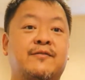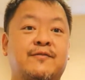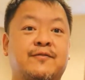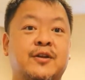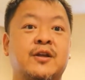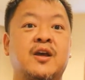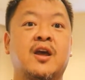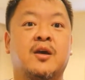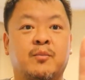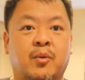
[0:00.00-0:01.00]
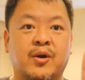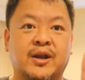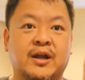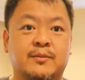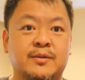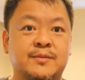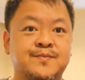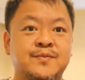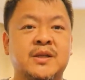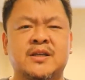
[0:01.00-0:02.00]
foot pointed up.
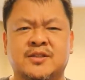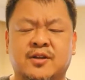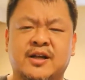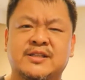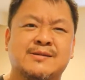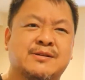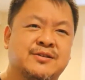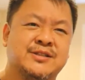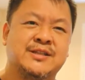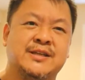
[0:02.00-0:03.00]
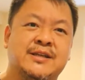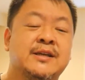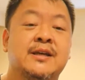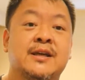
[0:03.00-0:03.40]
So a lot of times you'll see